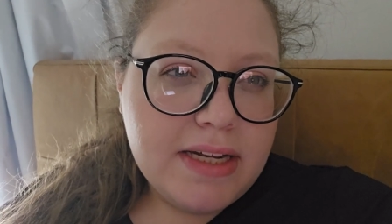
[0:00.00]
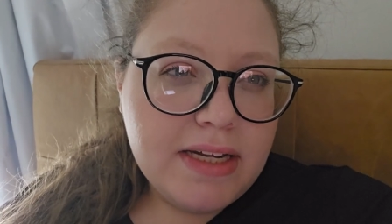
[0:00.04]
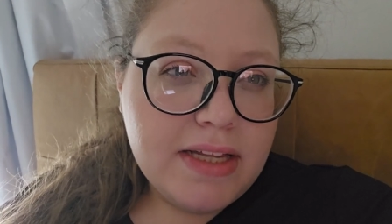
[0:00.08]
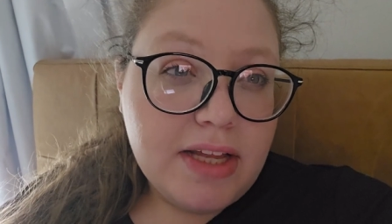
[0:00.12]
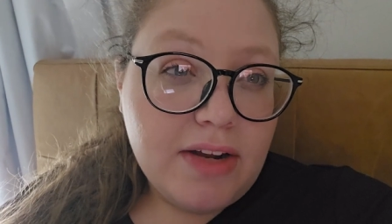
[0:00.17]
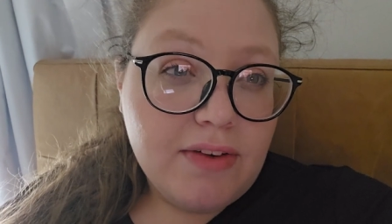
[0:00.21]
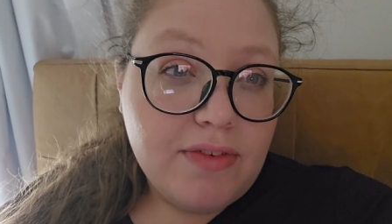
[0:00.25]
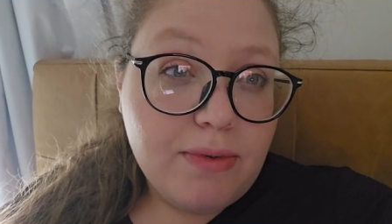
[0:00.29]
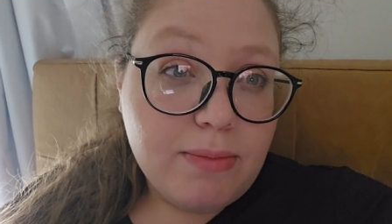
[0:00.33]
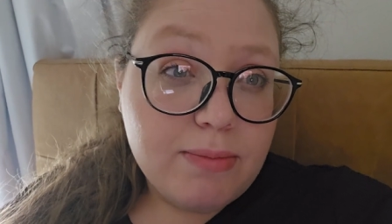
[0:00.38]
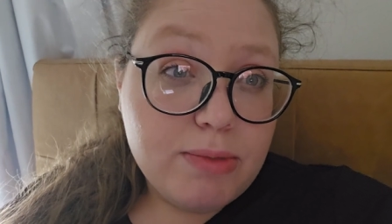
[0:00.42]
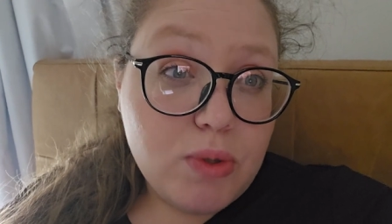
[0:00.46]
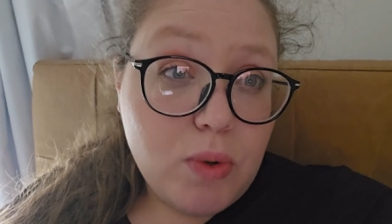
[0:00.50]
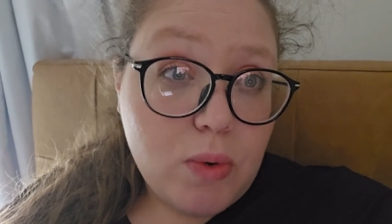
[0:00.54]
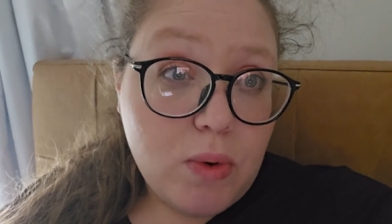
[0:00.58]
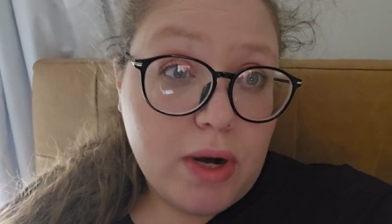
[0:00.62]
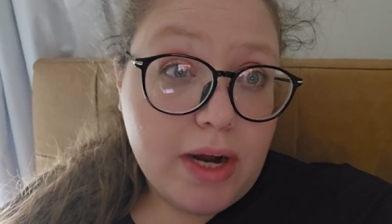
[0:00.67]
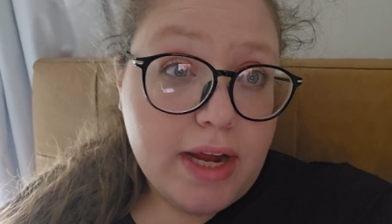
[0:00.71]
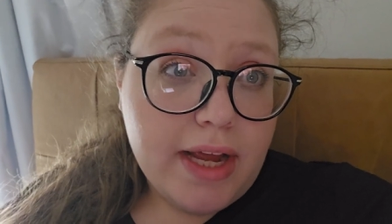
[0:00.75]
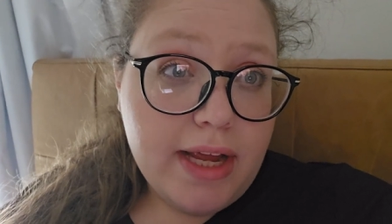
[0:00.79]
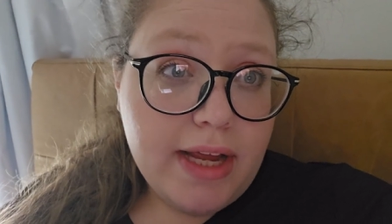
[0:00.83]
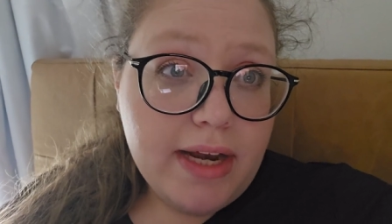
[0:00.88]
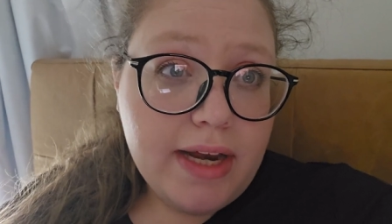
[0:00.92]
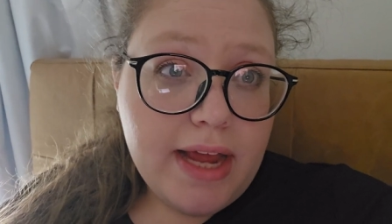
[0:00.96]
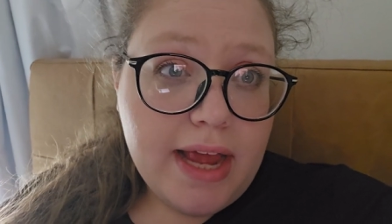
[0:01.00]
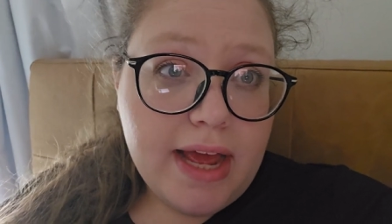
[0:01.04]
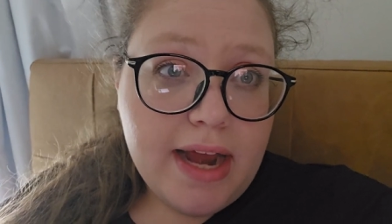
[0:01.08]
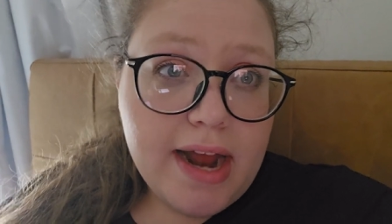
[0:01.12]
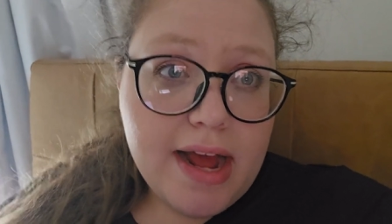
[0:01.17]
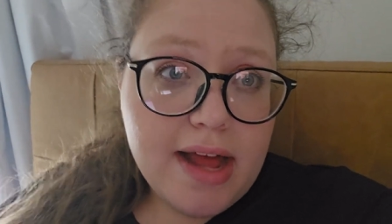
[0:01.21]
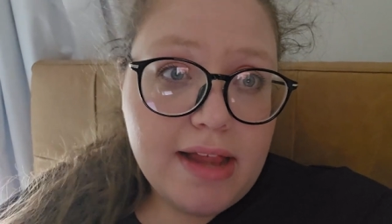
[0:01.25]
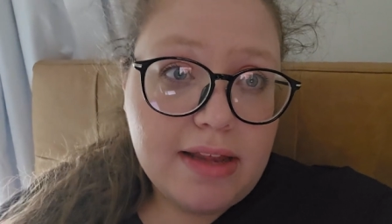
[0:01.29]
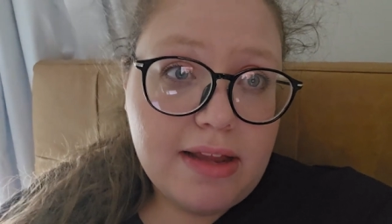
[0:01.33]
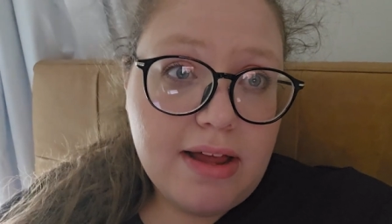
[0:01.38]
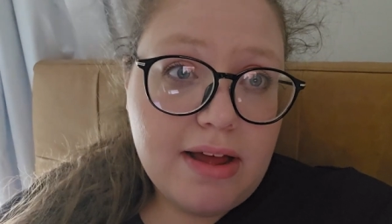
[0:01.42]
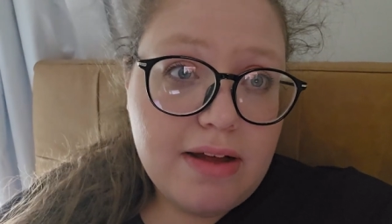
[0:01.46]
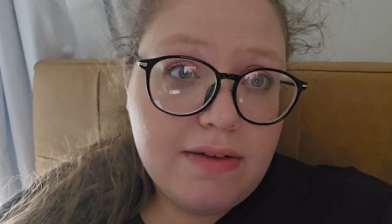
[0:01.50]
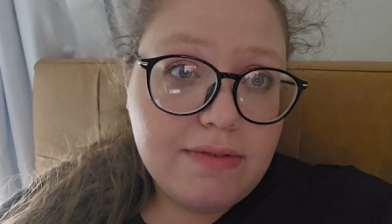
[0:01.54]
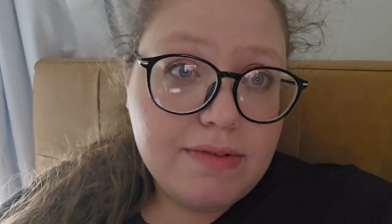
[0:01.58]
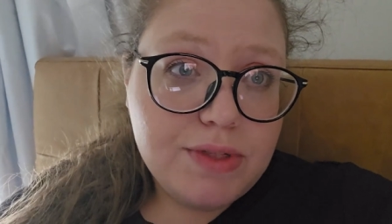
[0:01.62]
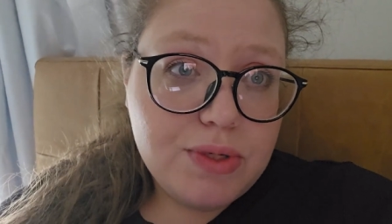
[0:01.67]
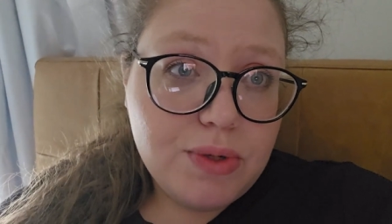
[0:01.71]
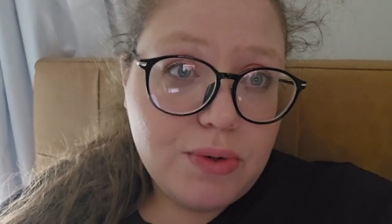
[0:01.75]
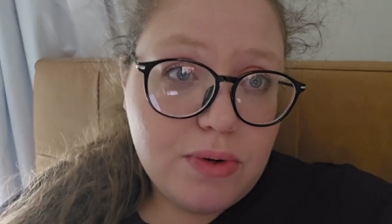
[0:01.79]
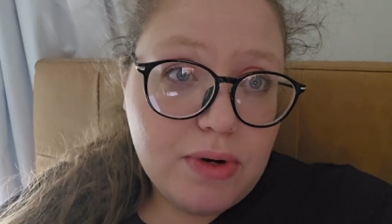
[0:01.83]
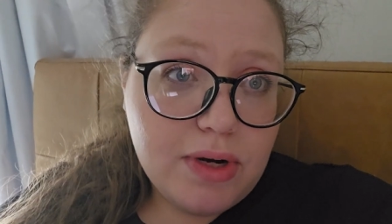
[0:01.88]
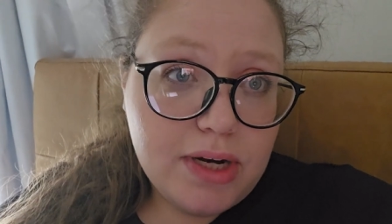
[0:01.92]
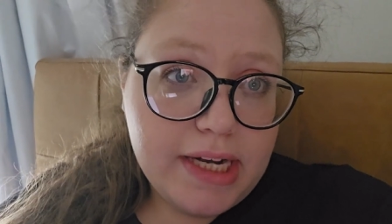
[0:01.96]
they're from Torrid, and I love
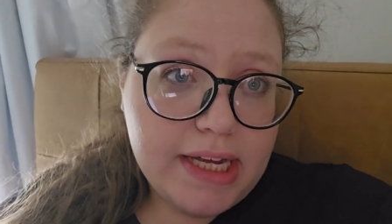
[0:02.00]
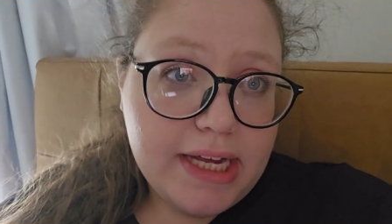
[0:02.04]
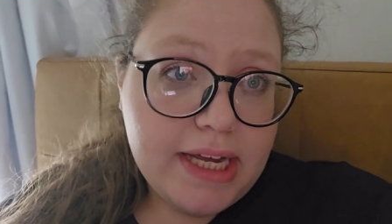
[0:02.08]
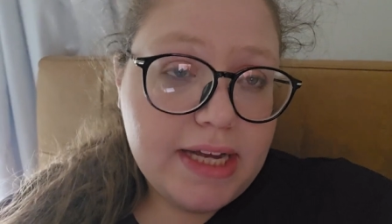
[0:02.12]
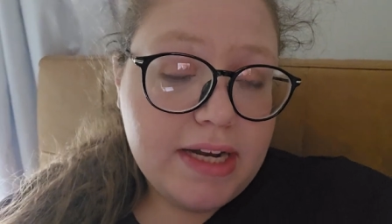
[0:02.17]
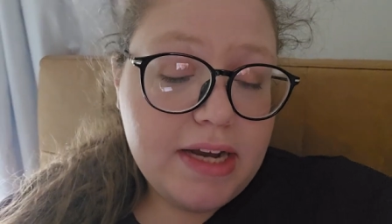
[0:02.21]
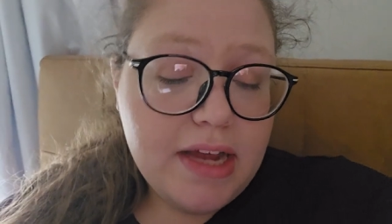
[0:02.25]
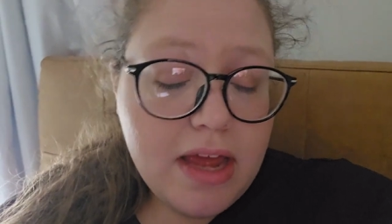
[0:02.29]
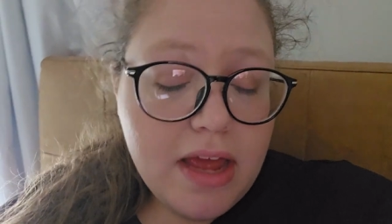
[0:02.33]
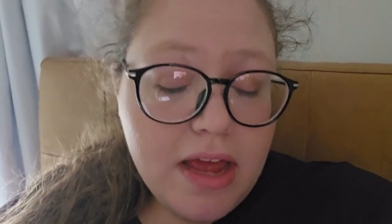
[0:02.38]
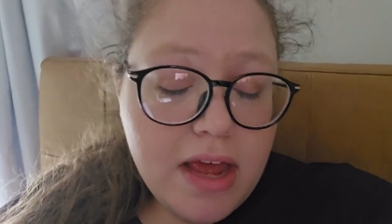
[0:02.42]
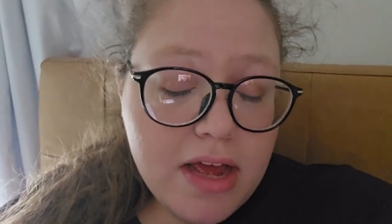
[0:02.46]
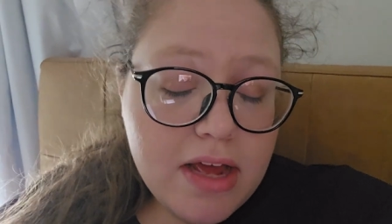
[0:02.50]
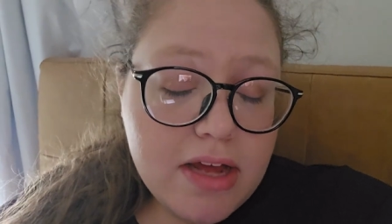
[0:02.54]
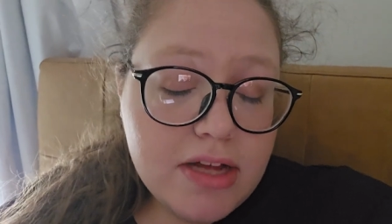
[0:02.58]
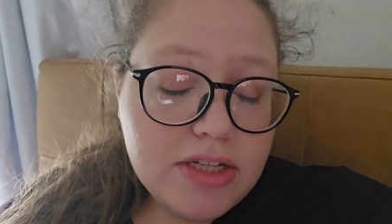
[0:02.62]
Torrid.